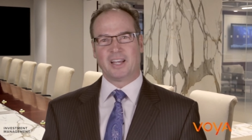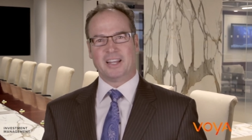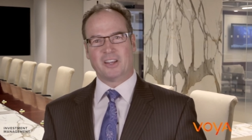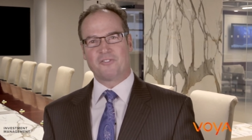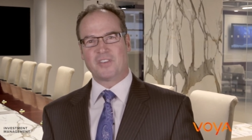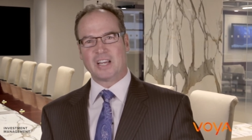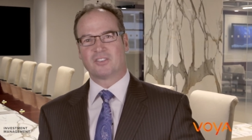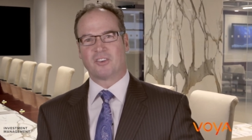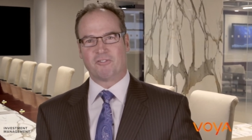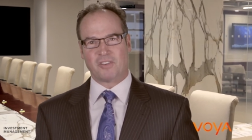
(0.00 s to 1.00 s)
in the
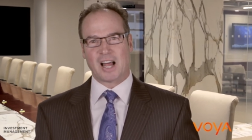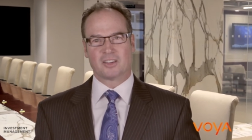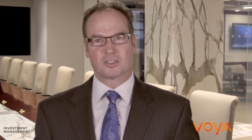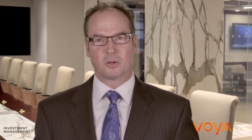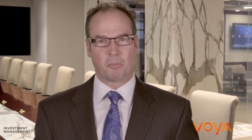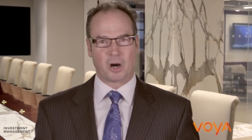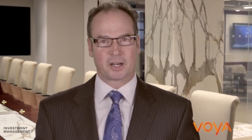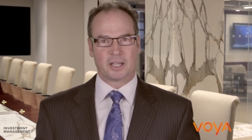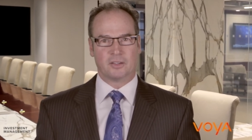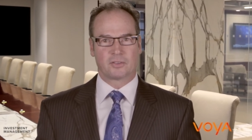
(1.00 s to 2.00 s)
face of volatile
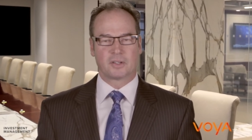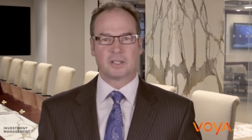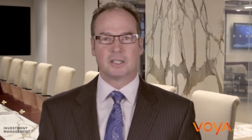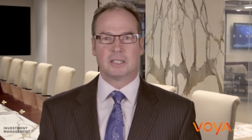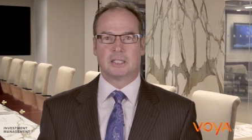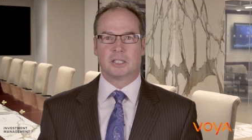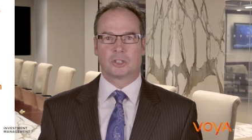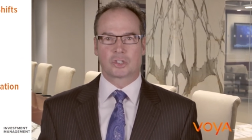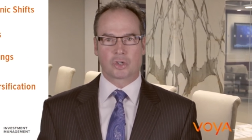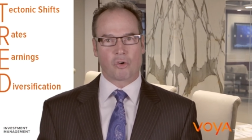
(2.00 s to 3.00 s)
markets.
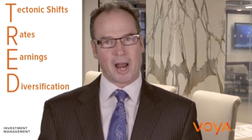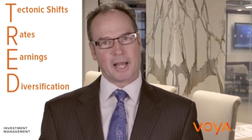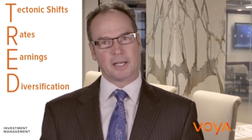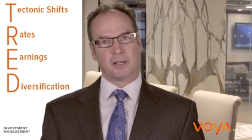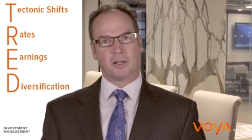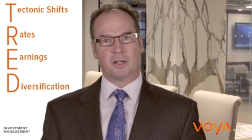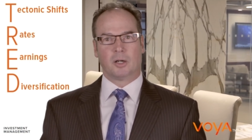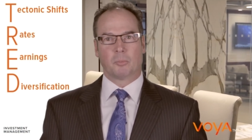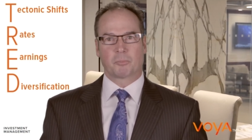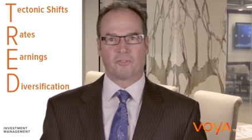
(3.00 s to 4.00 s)
TRED
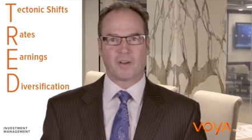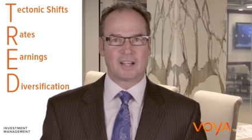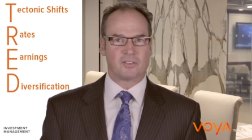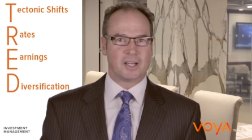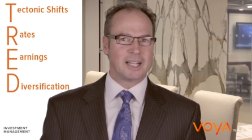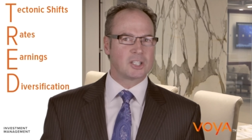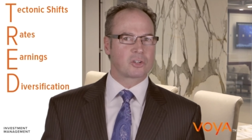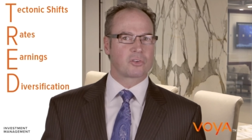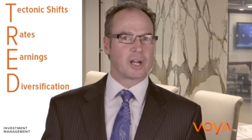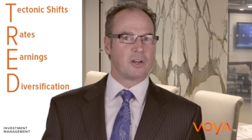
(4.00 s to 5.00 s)
provides an
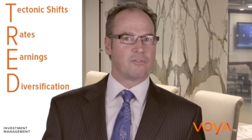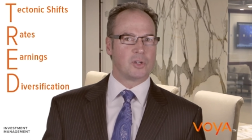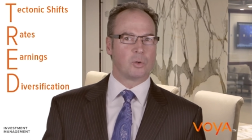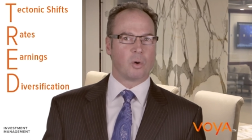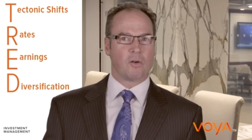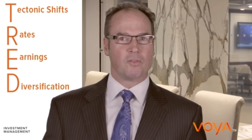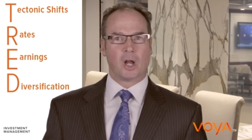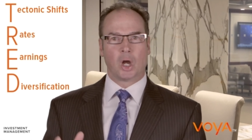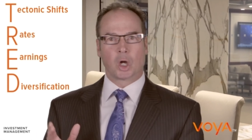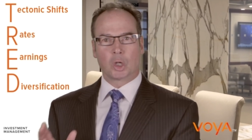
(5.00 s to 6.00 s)
integrated view of
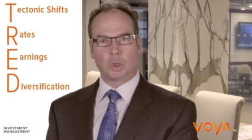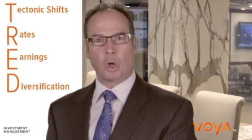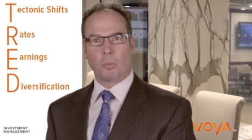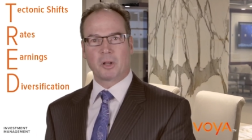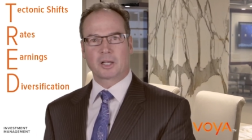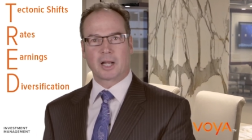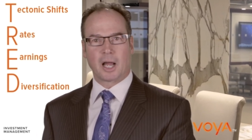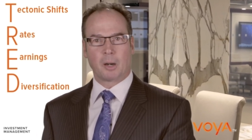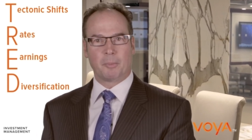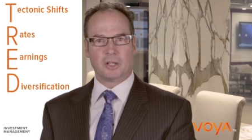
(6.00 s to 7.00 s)
global
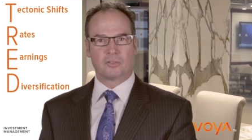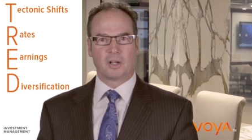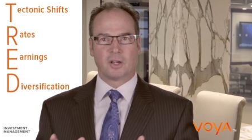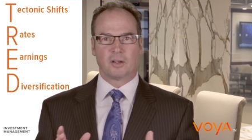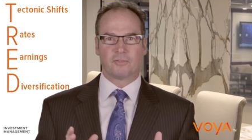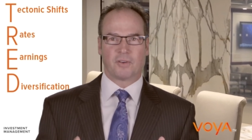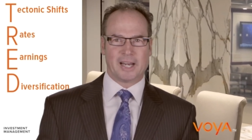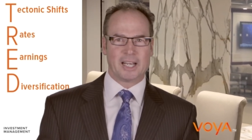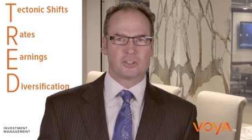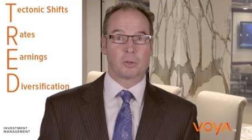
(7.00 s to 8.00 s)
economies,
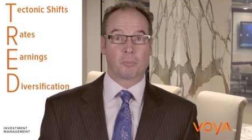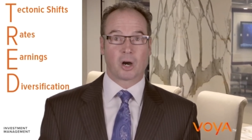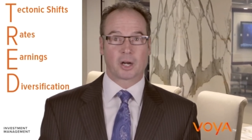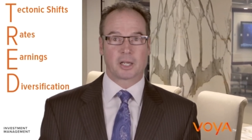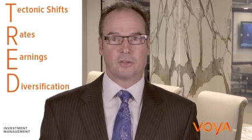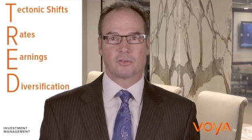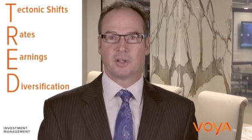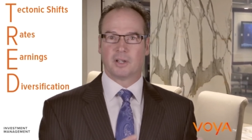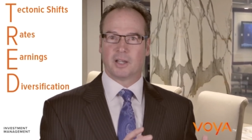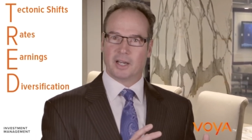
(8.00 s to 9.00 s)
financial markets,
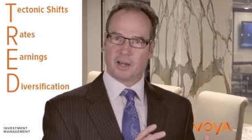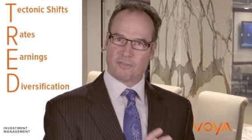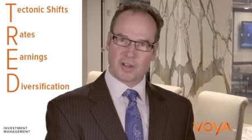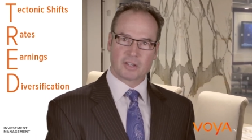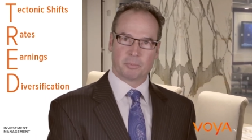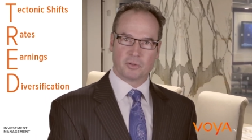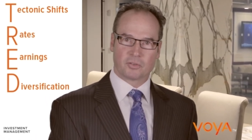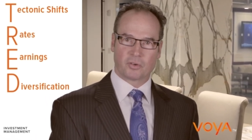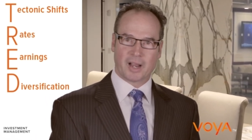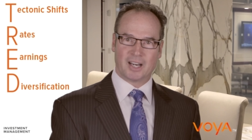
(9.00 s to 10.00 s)
and investment
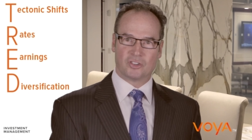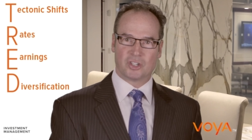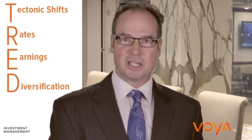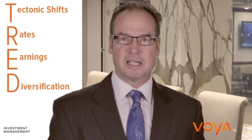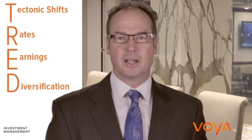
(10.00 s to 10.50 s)
strategy,